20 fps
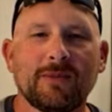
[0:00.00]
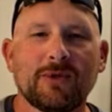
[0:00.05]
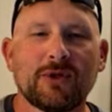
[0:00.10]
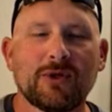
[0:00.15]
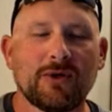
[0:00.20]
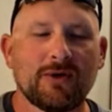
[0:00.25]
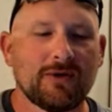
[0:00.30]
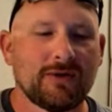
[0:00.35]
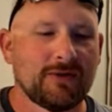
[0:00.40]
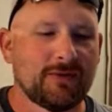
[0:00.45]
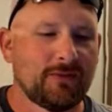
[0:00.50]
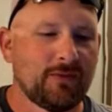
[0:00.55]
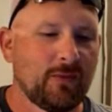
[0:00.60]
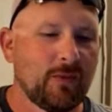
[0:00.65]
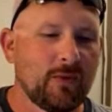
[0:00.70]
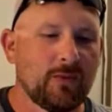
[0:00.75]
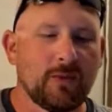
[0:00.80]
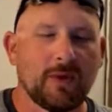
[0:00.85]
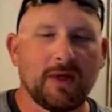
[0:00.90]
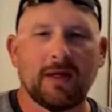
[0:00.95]
shirts
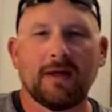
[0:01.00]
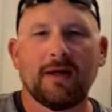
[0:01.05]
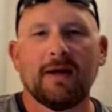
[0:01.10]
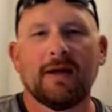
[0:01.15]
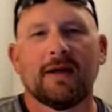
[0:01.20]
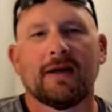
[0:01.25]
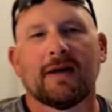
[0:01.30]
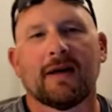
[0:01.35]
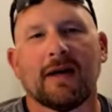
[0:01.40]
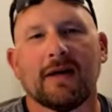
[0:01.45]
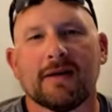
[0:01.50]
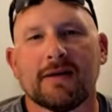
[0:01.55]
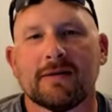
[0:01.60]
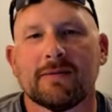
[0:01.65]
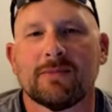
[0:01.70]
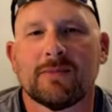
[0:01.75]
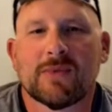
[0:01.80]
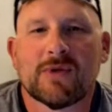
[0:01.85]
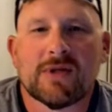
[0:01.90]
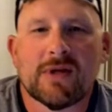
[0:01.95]
when we kind
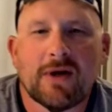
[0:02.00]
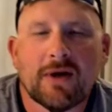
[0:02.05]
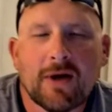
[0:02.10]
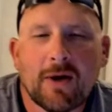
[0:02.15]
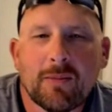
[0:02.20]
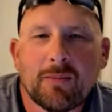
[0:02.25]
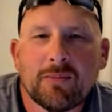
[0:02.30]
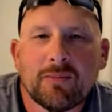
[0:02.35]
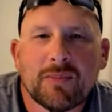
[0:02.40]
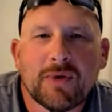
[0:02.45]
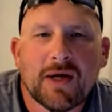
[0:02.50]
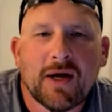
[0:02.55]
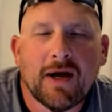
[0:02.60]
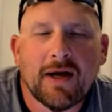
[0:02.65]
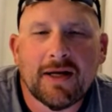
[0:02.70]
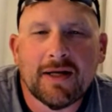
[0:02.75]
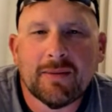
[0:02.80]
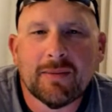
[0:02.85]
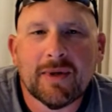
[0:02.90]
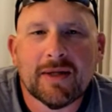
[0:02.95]
of snuck up
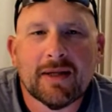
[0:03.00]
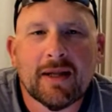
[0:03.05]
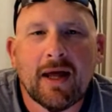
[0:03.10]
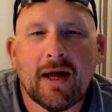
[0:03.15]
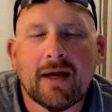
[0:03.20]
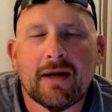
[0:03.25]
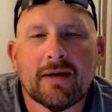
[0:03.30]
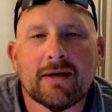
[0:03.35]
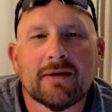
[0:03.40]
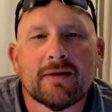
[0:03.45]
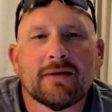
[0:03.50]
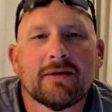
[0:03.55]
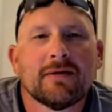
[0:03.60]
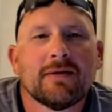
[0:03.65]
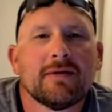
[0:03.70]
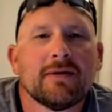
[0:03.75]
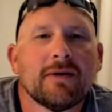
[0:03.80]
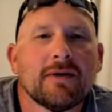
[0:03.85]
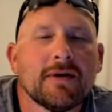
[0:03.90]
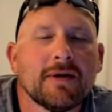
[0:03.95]
behind him in line and
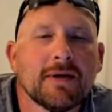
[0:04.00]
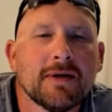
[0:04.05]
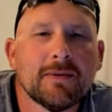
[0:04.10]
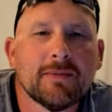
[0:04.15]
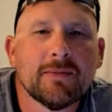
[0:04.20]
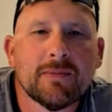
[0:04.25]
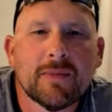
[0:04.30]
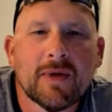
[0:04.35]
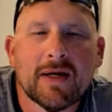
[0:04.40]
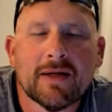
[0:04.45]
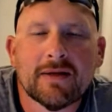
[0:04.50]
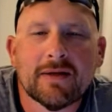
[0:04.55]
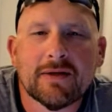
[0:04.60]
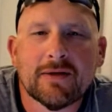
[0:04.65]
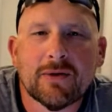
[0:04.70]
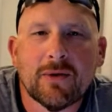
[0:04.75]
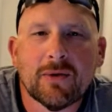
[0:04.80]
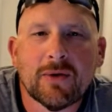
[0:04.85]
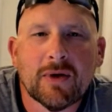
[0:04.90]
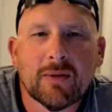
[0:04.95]
at
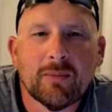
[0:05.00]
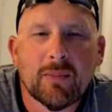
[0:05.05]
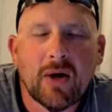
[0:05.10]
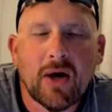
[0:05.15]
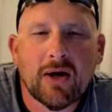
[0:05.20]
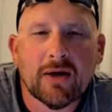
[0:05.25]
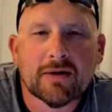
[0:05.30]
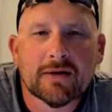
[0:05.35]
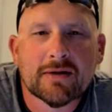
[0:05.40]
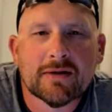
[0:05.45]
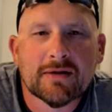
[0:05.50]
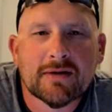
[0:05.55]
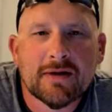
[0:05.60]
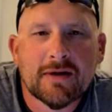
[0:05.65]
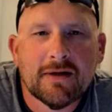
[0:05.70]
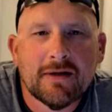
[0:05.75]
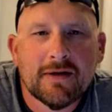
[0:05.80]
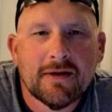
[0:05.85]
the donut box